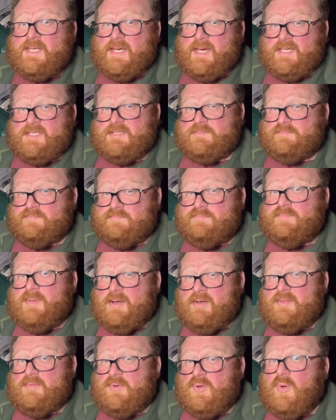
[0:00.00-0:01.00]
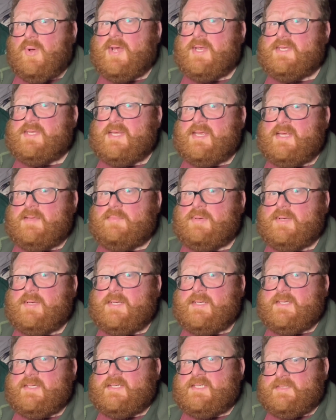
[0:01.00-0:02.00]
I had to bury them quite deep
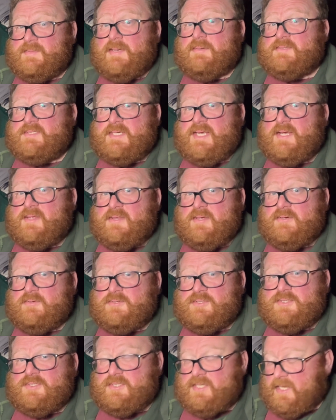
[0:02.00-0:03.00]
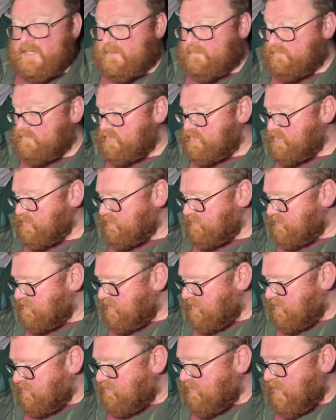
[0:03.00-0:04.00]
to be able to get those shoots
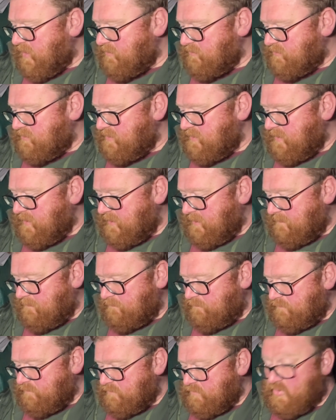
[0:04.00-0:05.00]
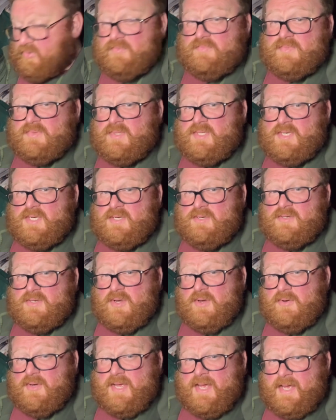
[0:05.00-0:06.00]
in the ground, but they did
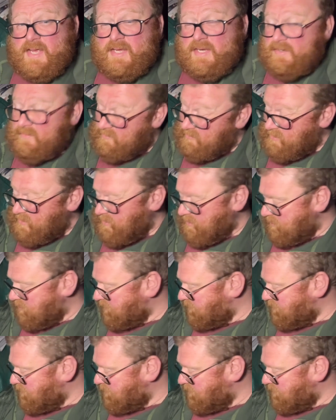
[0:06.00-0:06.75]
okay and we didn't do